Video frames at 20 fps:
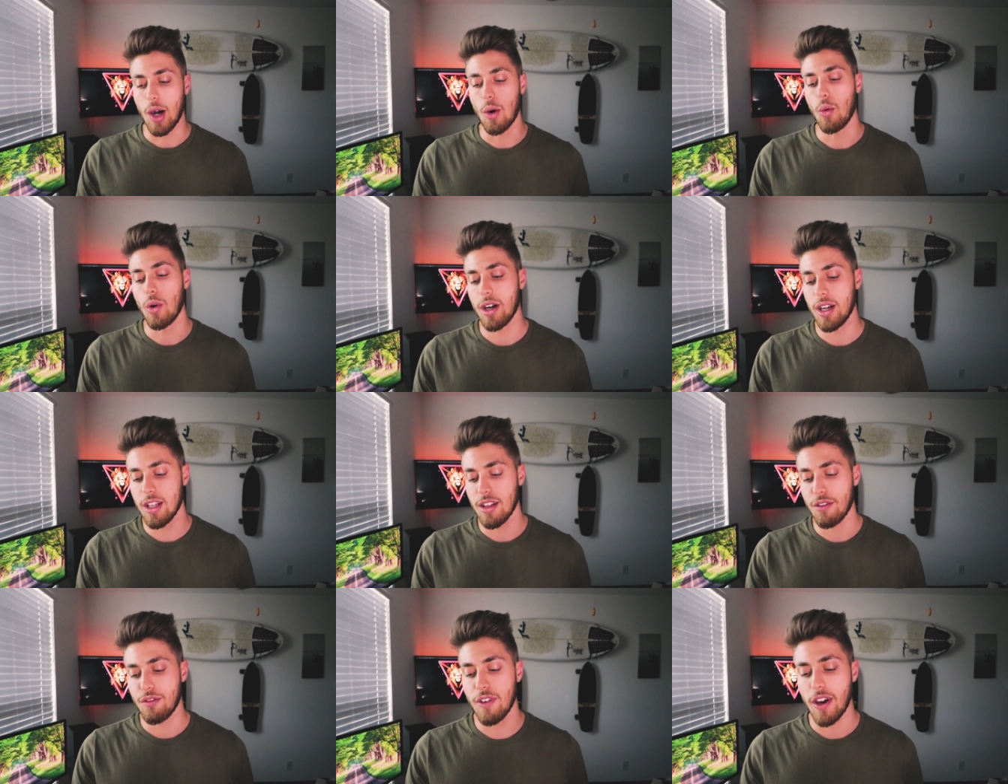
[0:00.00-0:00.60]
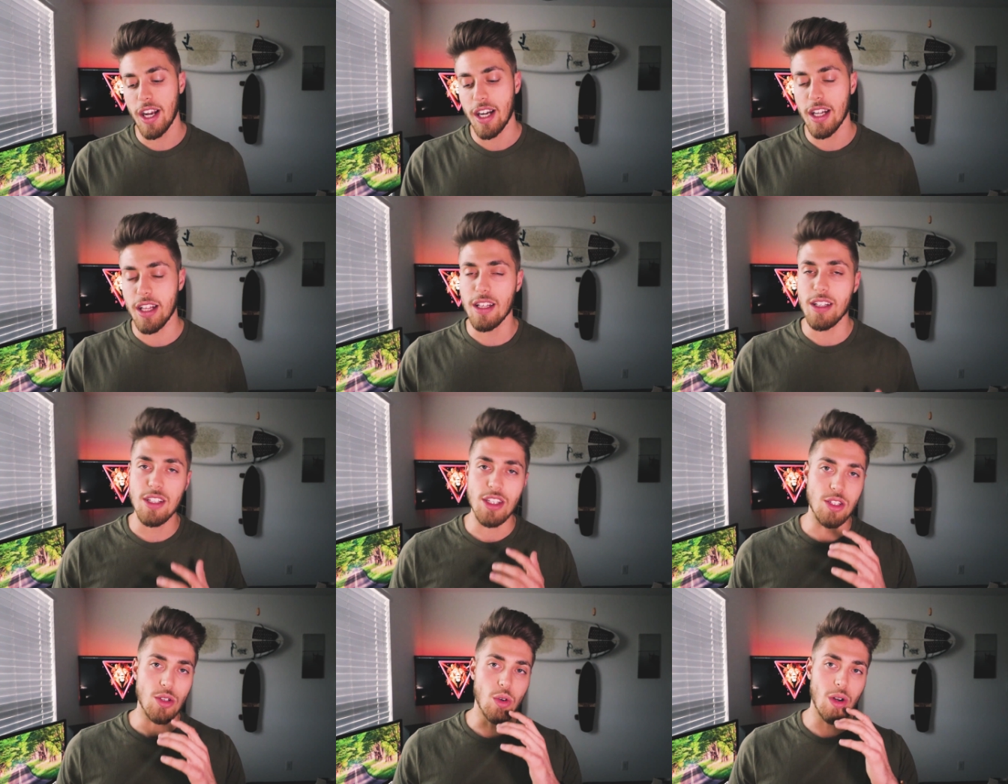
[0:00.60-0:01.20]
I wanted to find it
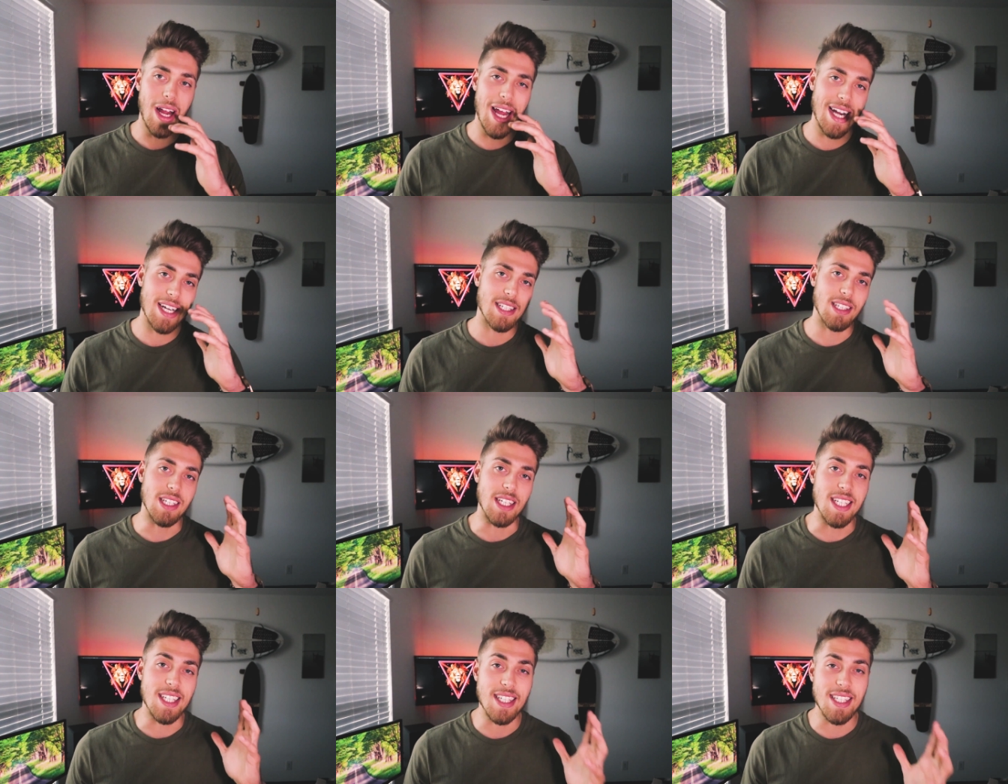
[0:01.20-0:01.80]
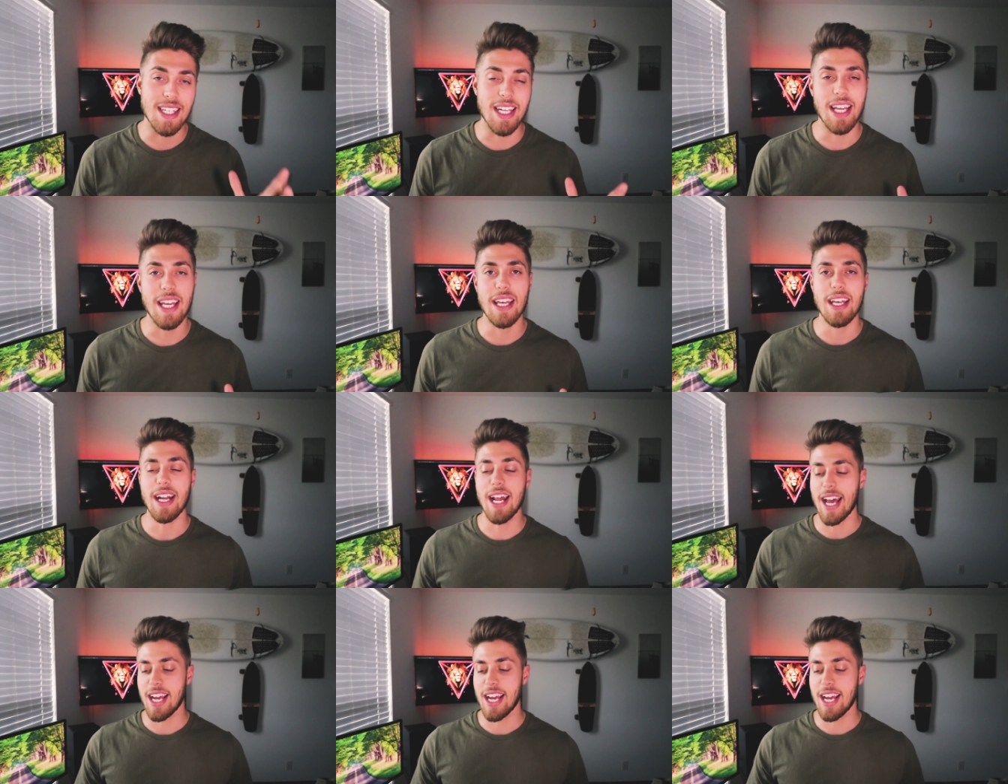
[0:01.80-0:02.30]
in store, actually see it,